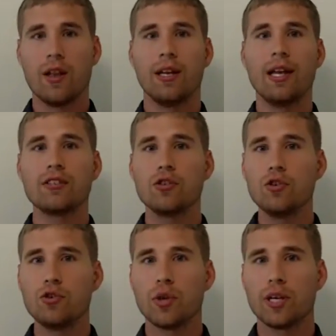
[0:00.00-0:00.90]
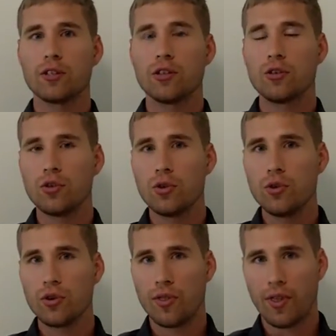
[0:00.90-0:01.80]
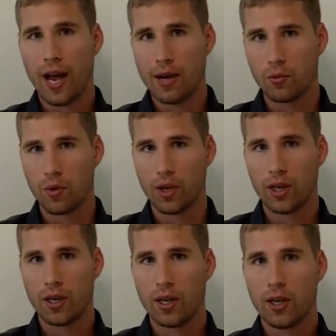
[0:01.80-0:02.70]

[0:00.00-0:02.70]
less nutrients to your thyroid,